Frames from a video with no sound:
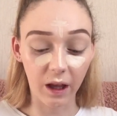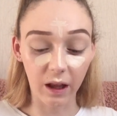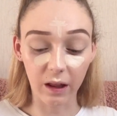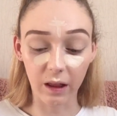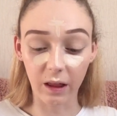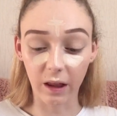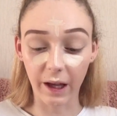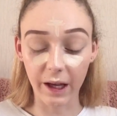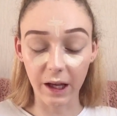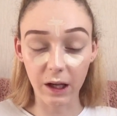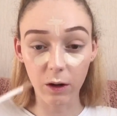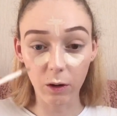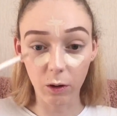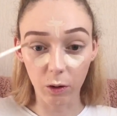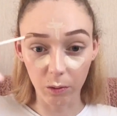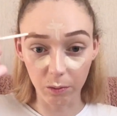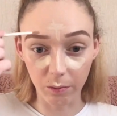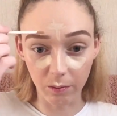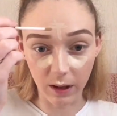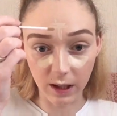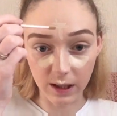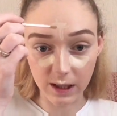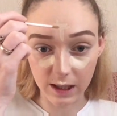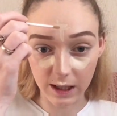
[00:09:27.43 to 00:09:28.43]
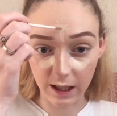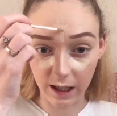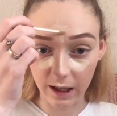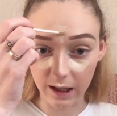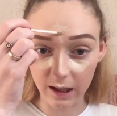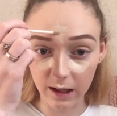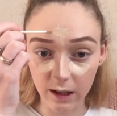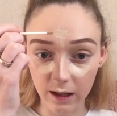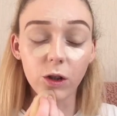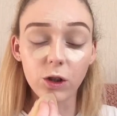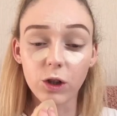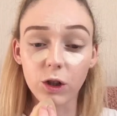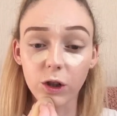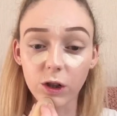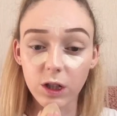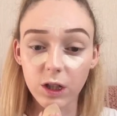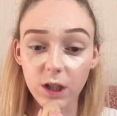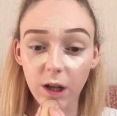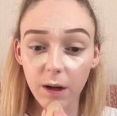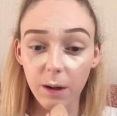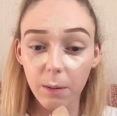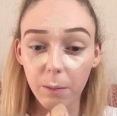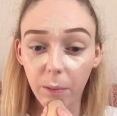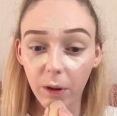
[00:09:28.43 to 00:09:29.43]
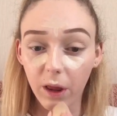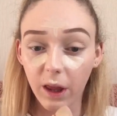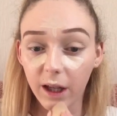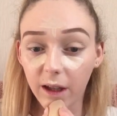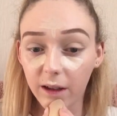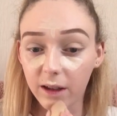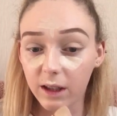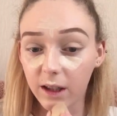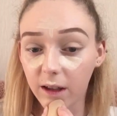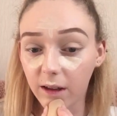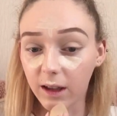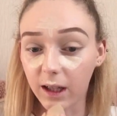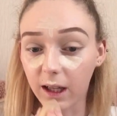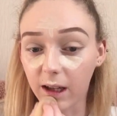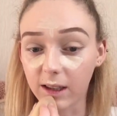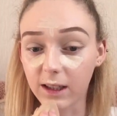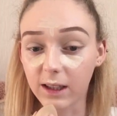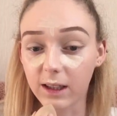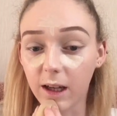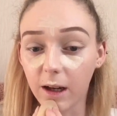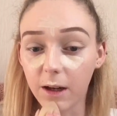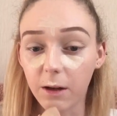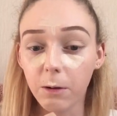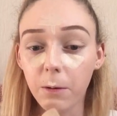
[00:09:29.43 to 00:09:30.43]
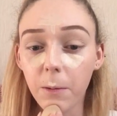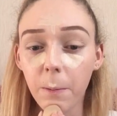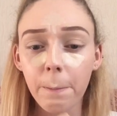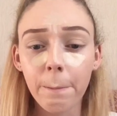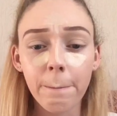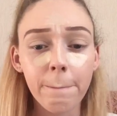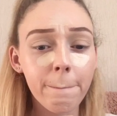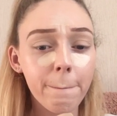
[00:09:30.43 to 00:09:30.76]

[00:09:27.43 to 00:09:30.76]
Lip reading: light on my skin. Just blending this out.